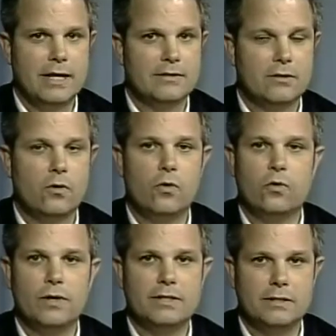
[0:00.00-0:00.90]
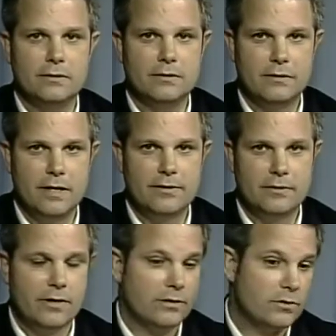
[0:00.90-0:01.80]
That's the whole reason that
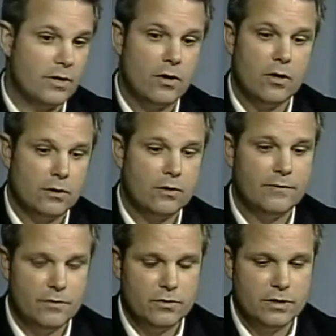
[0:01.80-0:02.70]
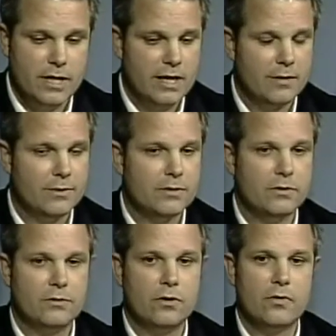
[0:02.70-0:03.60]
they're there. So they are confusing documents,
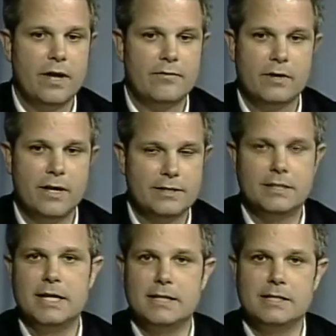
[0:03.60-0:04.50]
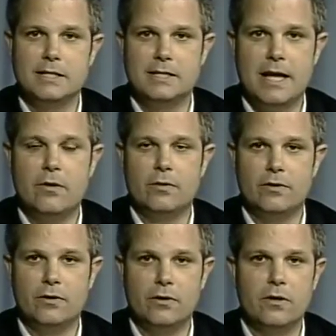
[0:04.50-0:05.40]
so don't ever hesitate to sit down
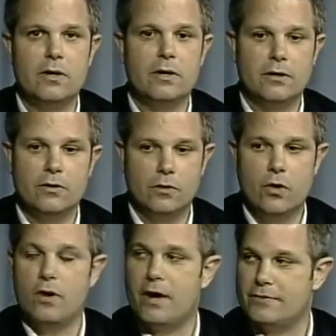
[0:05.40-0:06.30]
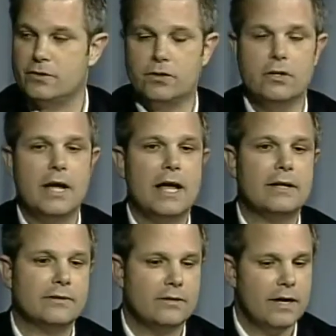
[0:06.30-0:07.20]
with your loan officer
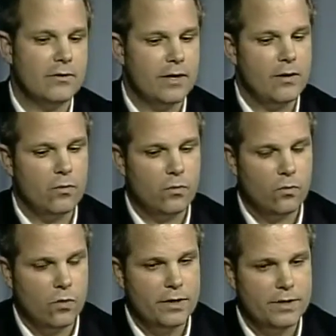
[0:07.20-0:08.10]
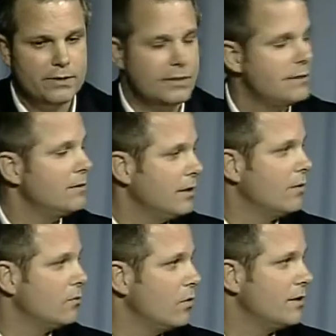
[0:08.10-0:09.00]
and say, okay, what is
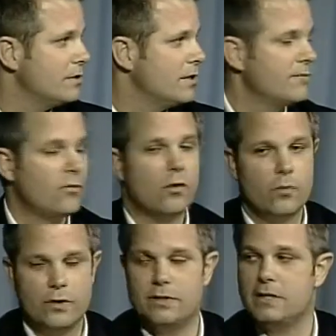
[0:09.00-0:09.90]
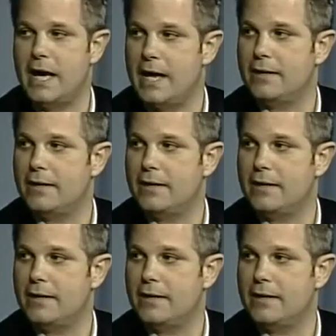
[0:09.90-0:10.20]
this form, what is that,